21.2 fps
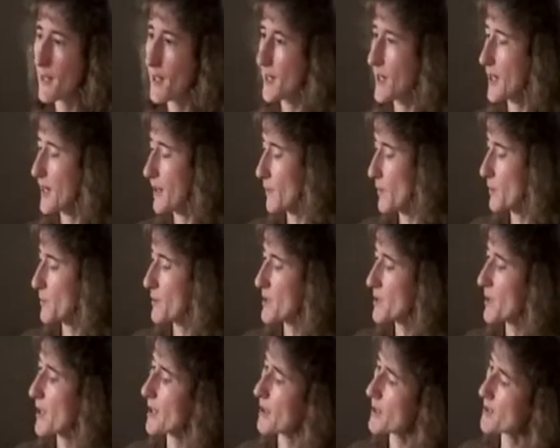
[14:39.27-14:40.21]
And when we
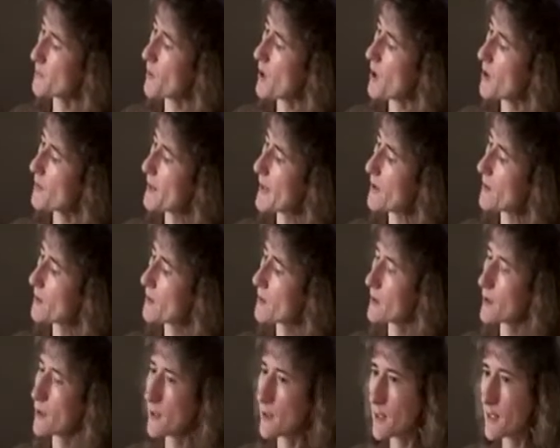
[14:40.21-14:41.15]
say a small amount,
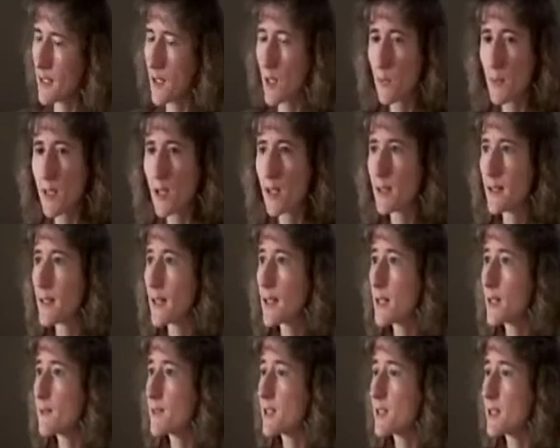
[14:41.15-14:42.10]
a little bit on the
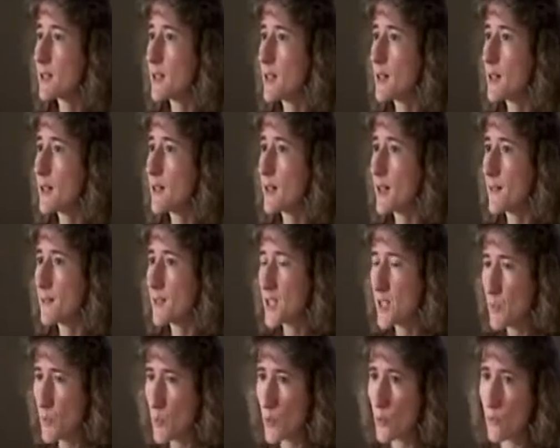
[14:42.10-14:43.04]
end of a
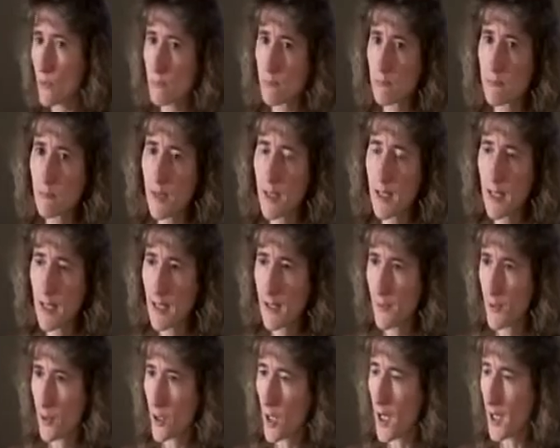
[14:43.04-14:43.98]
spoon.
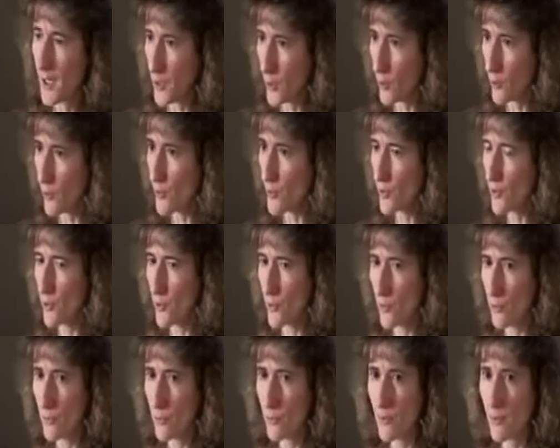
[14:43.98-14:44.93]
If you're not used
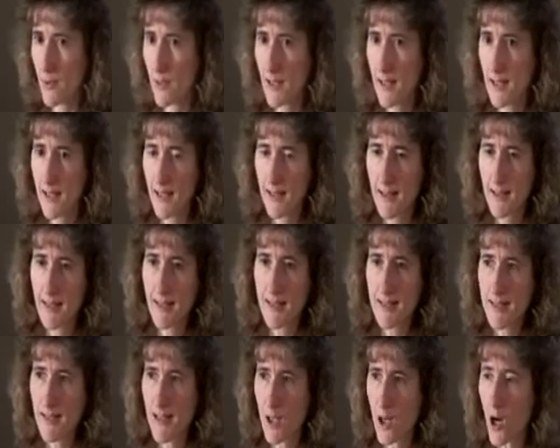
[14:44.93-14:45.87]
to
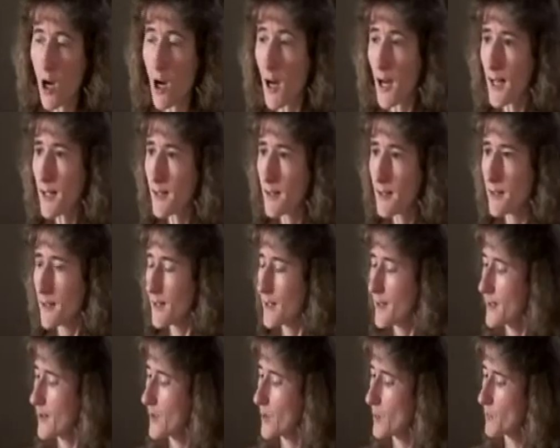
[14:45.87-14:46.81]
things that are hot,
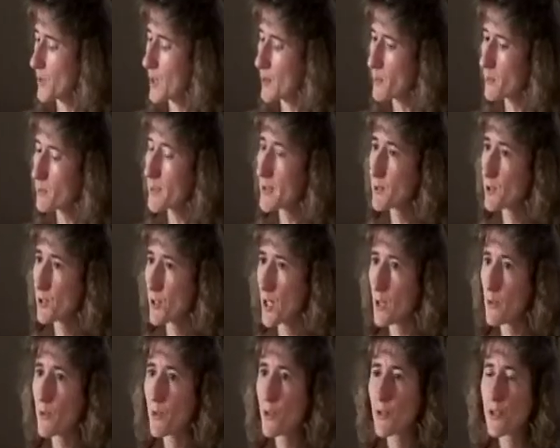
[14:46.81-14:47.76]
you probably start with